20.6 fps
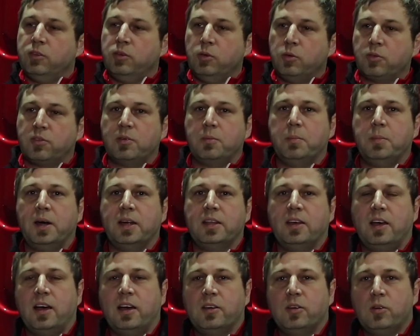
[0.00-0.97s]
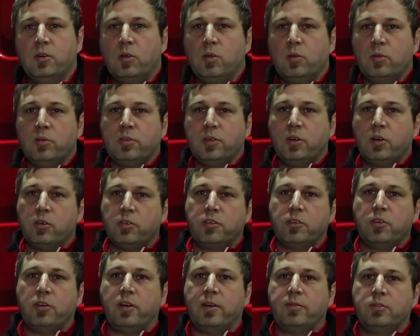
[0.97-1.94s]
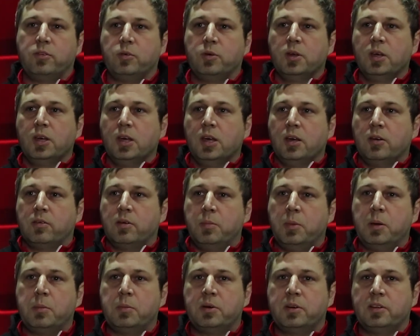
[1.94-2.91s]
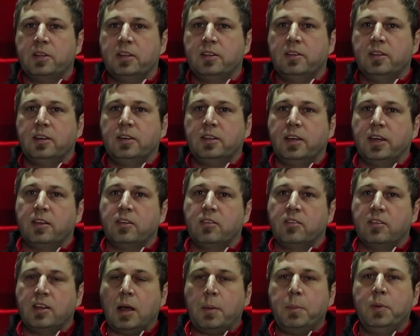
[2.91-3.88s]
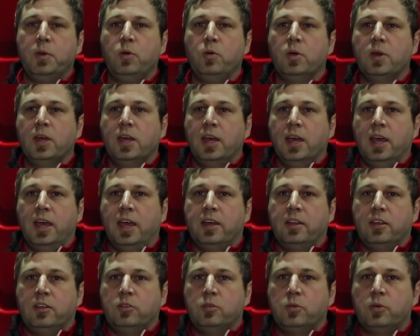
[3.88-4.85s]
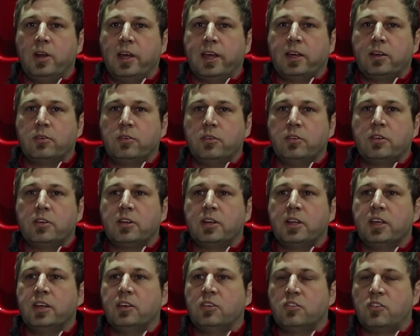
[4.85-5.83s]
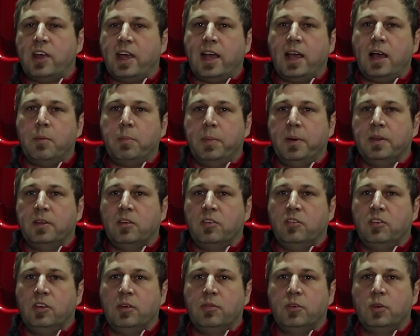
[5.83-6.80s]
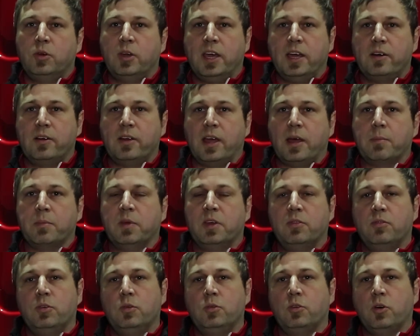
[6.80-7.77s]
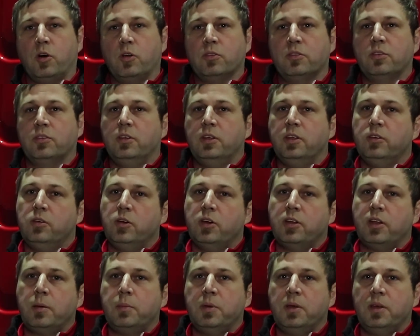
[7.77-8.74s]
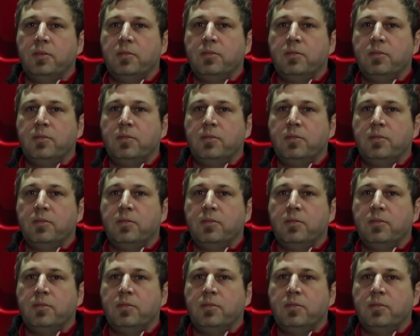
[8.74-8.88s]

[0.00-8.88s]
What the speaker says: to use them, but you also have to remember that they can stop you and do routinely check up and see if you carry them. If you don't, then you're gonna be